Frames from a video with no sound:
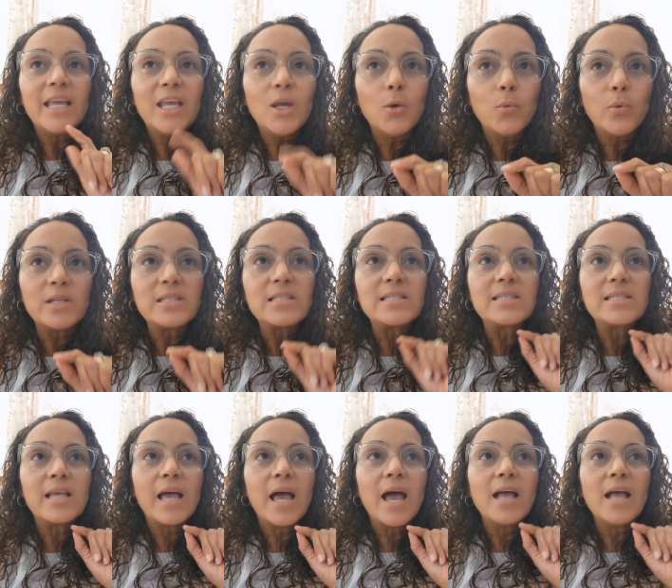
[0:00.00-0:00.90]
He
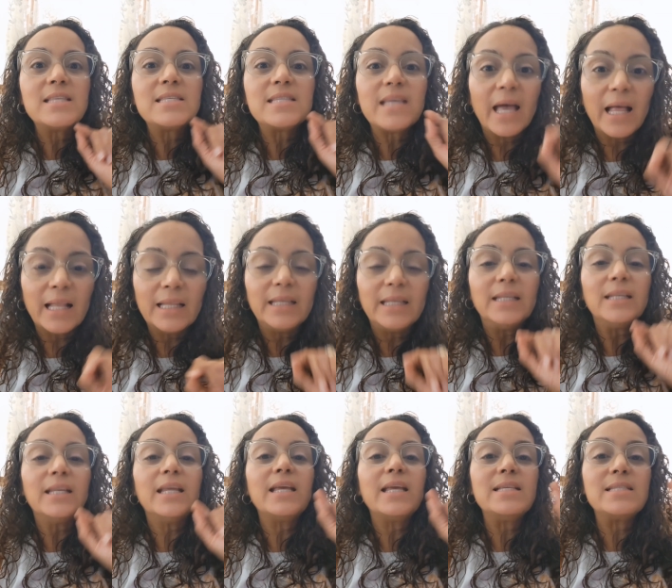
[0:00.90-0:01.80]
was
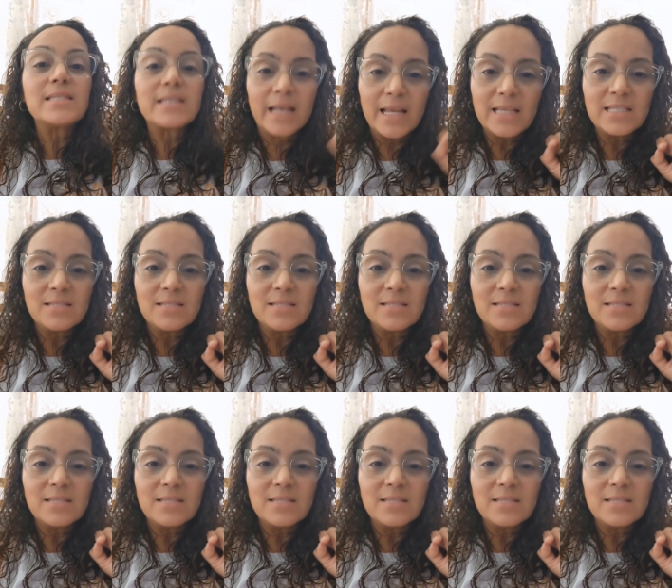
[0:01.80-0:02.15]
telling his